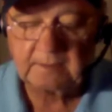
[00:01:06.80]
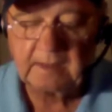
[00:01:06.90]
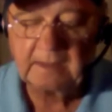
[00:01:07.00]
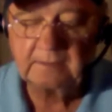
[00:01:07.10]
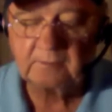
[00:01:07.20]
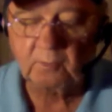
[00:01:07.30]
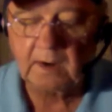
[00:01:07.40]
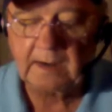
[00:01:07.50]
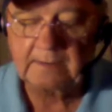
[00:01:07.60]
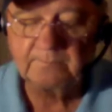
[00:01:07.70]
Candy
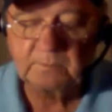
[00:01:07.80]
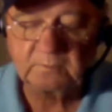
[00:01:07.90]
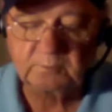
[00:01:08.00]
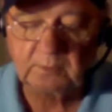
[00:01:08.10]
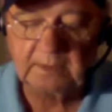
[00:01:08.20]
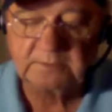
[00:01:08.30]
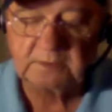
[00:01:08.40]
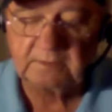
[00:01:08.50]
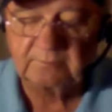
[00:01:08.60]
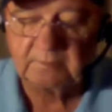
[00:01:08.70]
Ride, whose
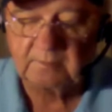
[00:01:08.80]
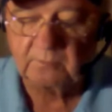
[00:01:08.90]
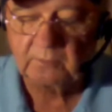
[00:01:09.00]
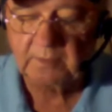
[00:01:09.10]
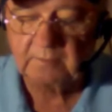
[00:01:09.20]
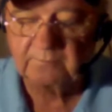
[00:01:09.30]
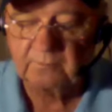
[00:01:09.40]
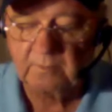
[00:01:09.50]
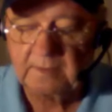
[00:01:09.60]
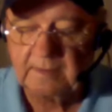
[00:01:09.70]
progeny have hit the board in
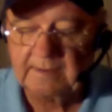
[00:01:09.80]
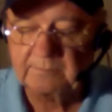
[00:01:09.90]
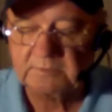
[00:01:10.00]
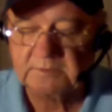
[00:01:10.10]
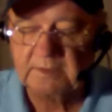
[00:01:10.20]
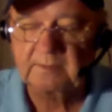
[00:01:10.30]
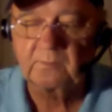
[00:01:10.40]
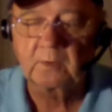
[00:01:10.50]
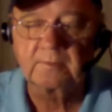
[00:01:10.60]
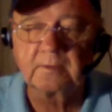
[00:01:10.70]
49% of
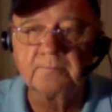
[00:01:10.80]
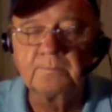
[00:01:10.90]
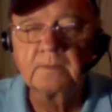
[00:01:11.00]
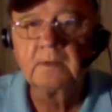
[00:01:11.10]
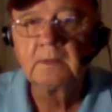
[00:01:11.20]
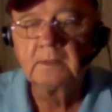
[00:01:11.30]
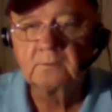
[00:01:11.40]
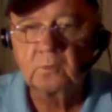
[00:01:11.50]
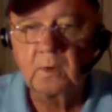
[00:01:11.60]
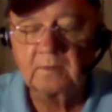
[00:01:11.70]
more than
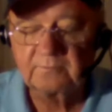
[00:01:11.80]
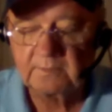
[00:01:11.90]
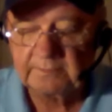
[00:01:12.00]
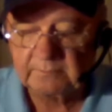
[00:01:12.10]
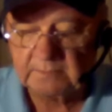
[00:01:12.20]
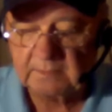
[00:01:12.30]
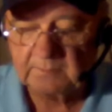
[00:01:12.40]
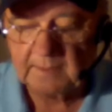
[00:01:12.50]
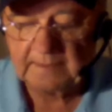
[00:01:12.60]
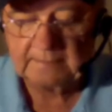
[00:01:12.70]
1,200
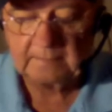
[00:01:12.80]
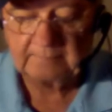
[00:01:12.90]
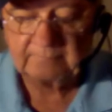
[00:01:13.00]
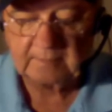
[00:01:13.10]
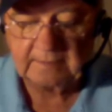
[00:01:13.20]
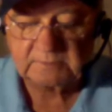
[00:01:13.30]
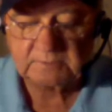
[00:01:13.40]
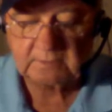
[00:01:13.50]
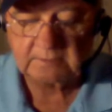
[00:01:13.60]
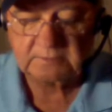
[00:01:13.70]
combined lifetime
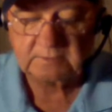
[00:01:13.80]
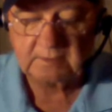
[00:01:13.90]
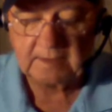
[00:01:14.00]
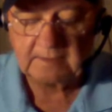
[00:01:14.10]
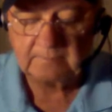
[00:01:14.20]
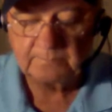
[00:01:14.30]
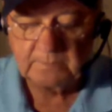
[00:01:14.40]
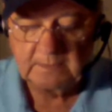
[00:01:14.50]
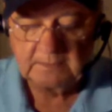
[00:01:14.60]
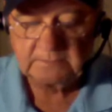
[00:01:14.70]
starts to date.
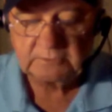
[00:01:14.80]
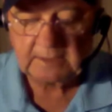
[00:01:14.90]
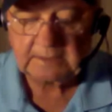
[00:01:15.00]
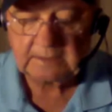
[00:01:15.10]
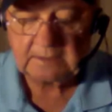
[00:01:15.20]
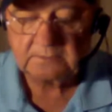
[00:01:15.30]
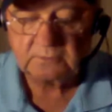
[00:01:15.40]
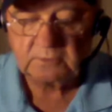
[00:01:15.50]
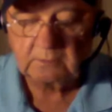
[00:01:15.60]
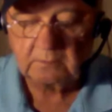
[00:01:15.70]
Jockey
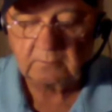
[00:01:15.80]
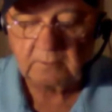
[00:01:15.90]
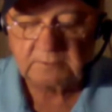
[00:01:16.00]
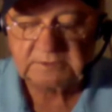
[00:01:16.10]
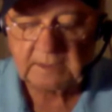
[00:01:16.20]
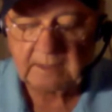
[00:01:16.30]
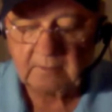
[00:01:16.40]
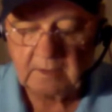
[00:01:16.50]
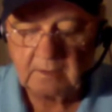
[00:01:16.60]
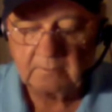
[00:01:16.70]
Joel
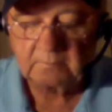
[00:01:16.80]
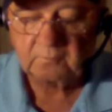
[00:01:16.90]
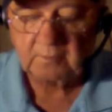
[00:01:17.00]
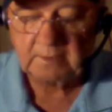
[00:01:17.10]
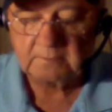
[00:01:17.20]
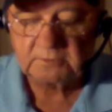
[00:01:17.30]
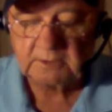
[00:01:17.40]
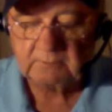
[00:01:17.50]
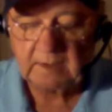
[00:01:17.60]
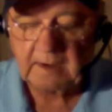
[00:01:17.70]
Rosario and trainer
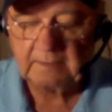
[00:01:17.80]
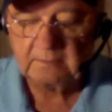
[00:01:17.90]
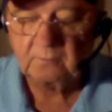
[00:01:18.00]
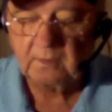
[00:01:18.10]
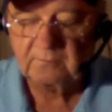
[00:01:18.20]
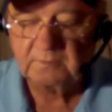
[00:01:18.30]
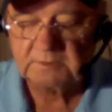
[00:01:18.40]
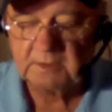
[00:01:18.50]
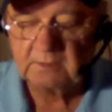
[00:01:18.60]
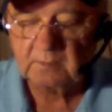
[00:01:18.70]
Jerry Hollendorfer
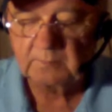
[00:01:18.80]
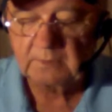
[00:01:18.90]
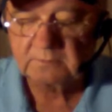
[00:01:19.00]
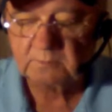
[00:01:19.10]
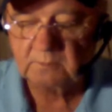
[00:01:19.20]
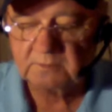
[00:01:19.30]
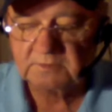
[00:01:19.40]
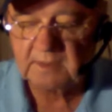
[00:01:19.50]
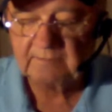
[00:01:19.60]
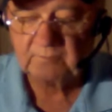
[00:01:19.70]
sent their for
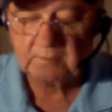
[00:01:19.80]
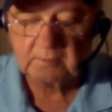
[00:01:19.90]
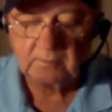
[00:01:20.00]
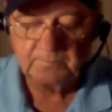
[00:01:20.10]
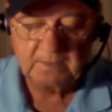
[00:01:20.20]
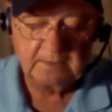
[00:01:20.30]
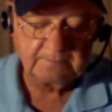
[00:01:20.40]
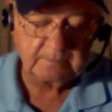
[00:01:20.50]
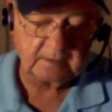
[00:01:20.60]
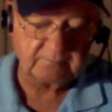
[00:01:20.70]
this afternoon.
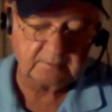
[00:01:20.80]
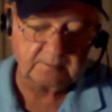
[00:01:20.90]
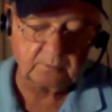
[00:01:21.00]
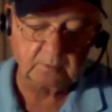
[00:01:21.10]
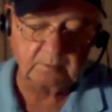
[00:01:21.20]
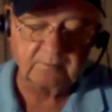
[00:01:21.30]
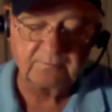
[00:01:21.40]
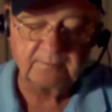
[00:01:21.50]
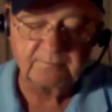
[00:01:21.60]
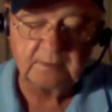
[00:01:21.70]
They've hit the board with
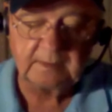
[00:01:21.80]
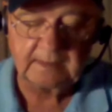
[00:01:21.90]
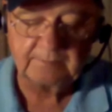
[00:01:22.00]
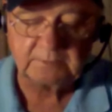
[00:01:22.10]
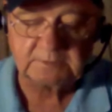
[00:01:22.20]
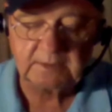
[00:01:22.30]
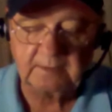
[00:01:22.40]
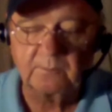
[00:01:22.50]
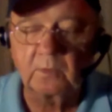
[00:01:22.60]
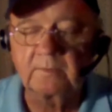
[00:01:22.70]
59%
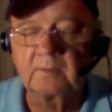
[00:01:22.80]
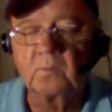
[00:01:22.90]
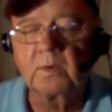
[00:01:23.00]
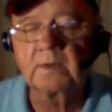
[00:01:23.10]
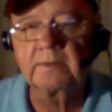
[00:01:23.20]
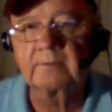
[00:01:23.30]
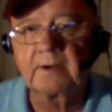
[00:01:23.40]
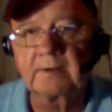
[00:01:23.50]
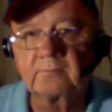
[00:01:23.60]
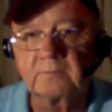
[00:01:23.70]
of more than
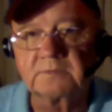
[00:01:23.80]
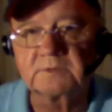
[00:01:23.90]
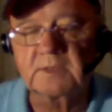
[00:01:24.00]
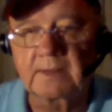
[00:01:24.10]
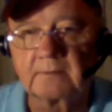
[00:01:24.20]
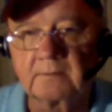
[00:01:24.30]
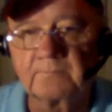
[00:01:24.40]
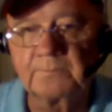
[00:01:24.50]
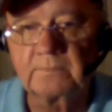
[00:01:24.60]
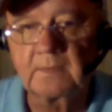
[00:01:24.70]
100 entries saddled
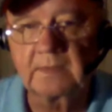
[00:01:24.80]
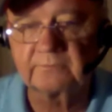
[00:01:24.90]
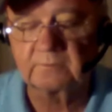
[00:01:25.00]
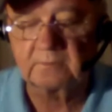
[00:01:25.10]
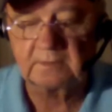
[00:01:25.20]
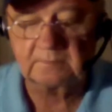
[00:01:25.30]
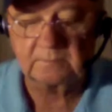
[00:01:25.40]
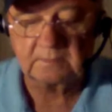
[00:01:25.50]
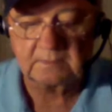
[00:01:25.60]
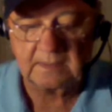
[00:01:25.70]
as a team
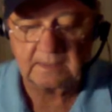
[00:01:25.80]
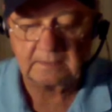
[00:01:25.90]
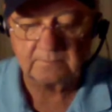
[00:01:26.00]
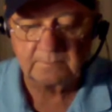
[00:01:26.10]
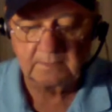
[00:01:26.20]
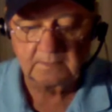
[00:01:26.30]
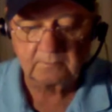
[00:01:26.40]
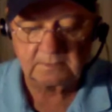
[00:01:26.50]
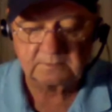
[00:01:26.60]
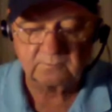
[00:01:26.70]
to date.
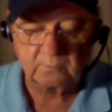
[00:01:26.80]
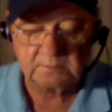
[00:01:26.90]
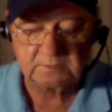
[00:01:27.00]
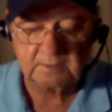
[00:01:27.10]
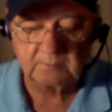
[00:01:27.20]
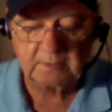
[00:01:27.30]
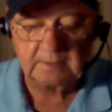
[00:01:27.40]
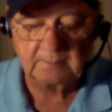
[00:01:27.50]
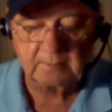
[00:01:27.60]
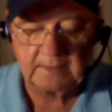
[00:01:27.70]
Race 4 summary
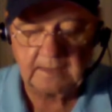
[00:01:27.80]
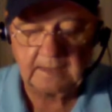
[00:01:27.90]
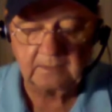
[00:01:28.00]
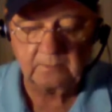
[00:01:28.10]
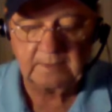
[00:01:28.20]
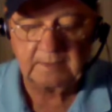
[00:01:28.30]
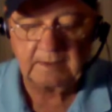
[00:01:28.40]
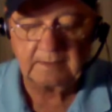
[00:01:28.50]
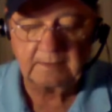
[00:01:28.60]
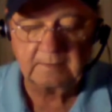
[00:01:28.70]
number 8 Halloween
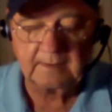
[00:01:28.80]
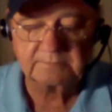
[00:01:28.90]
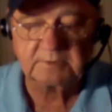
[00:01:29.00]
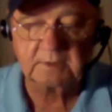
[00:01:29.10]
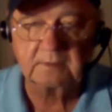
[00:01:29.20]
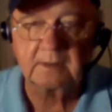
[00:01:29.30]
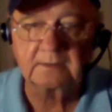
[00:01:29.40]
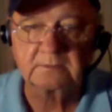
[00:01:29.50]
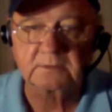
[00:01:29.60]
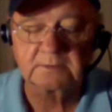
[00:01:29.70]
Candy tops the
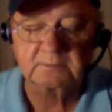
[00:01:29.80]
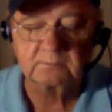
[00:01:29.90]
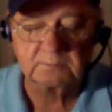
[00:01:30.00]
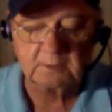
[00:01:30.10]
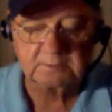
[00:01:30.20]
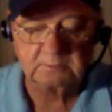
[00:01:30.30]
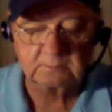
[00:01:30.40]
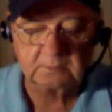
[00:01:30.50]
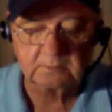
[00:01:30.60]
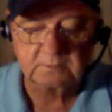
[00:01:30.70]
contenders list, which also
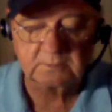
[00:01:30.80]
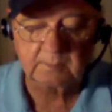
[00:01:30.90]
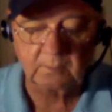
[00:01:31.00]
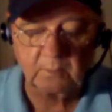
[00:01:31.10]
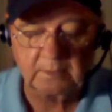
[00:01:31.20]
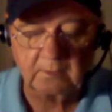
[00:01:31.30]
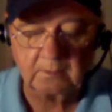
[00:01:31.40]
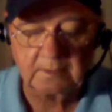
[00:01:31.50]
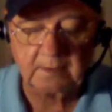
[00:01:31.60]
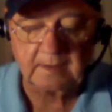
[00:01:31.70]
includes number 1
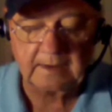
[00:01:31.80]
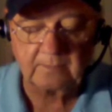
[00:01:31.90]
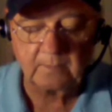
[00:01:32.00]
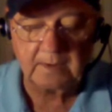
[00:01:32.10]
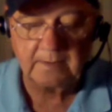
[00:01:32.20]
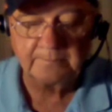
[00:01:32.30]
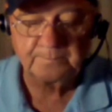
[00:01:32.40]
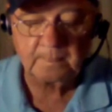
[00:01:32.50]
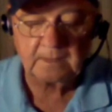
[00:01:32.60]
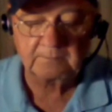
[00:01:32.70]
Haunted Highway,
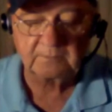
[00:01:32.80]
number